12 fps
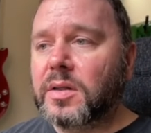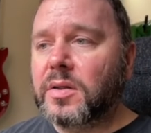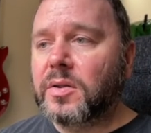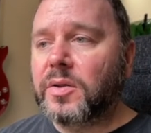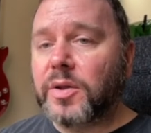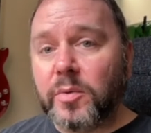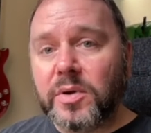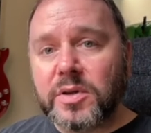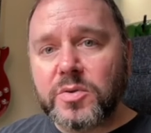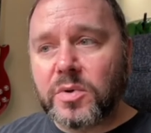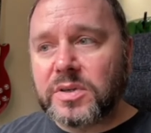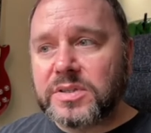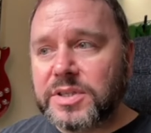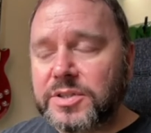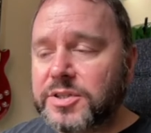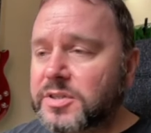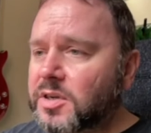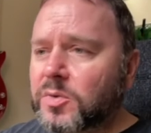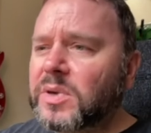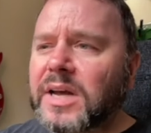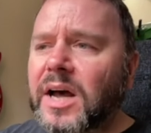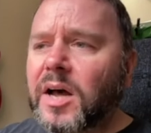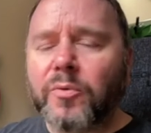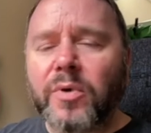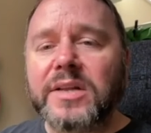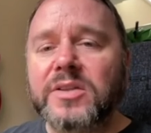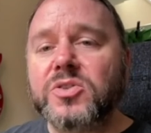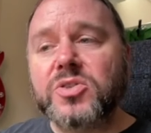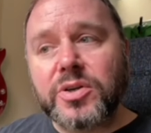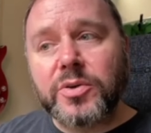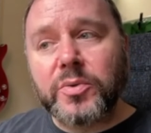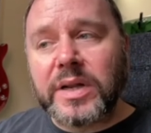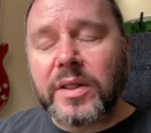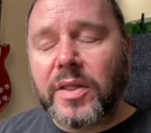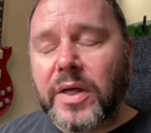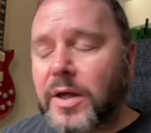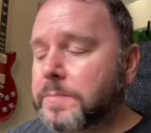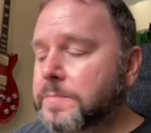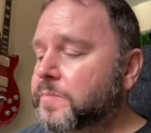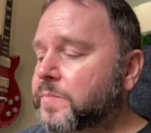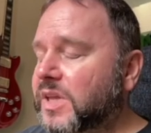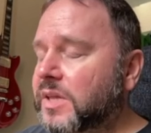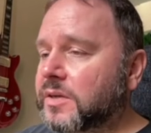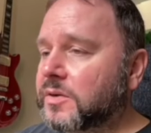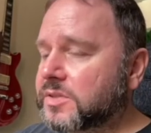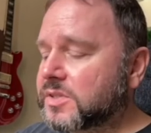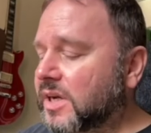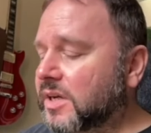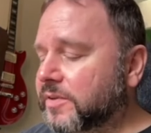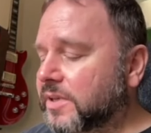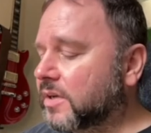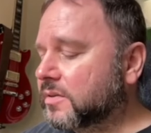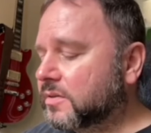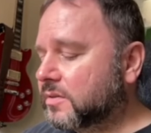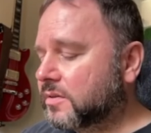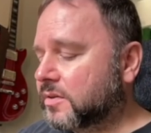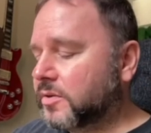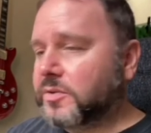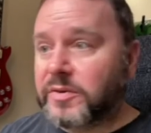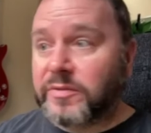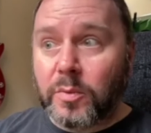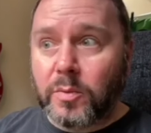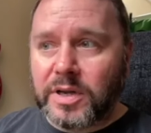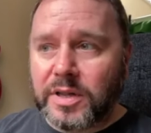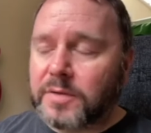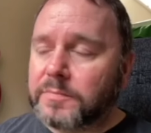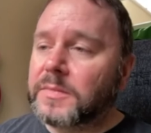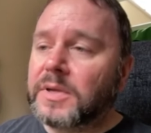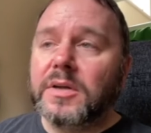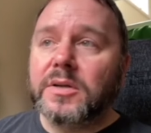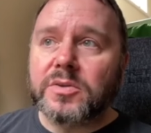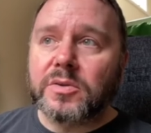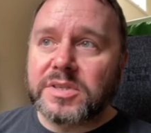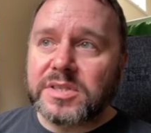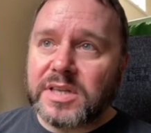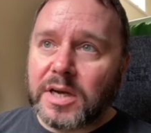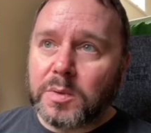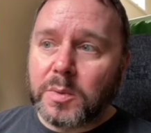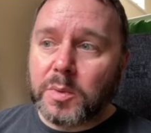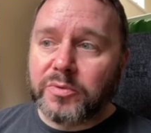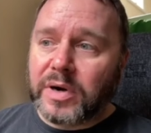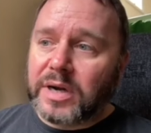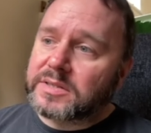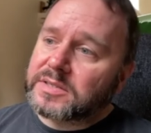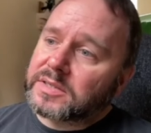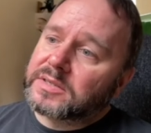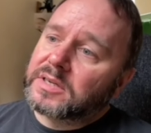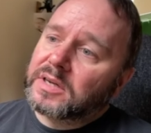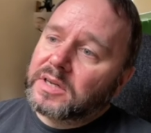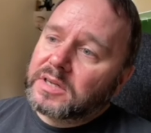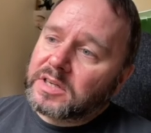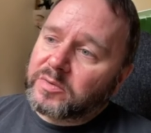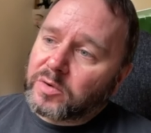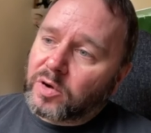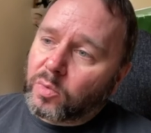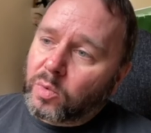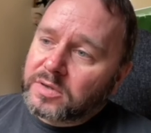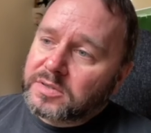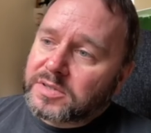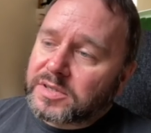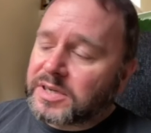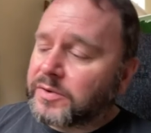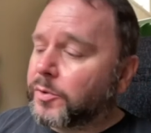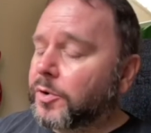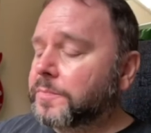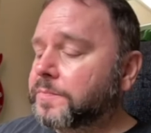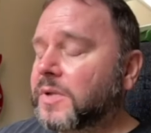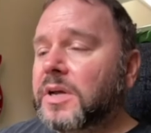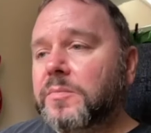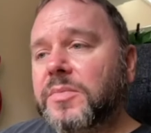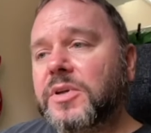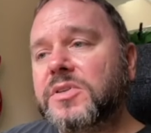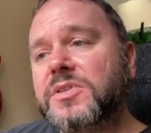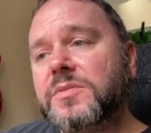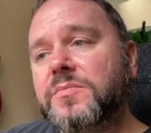unit, 1 digit, we can't write 2 in there. They're not designed for that. You can only write 1 in there. So this is how we would write it. If we've got 1, 0, because